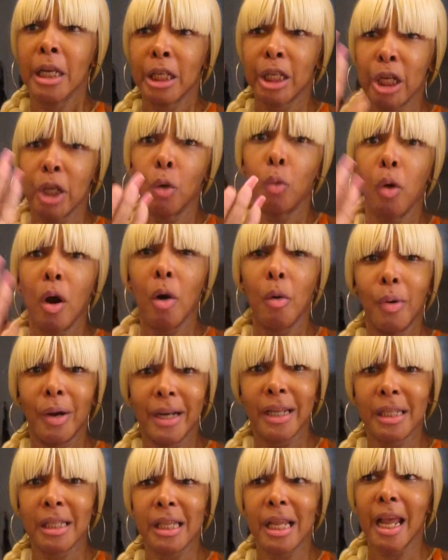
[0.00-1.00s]
Then the world
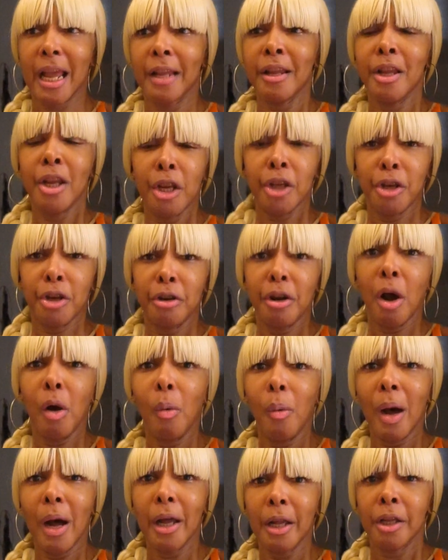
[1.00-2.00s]
would have said, you know
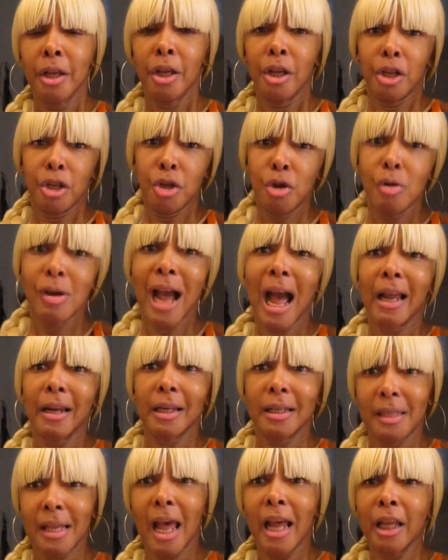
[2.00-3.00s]
what? You got
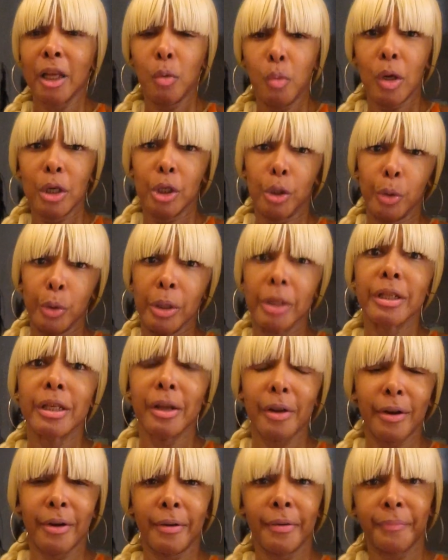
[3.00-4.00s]
exactly what you
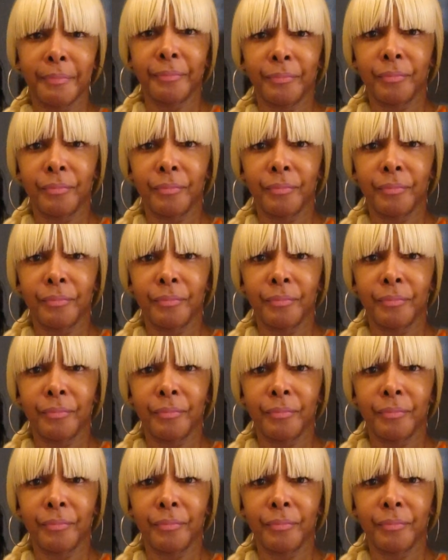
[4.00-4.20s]
deserve.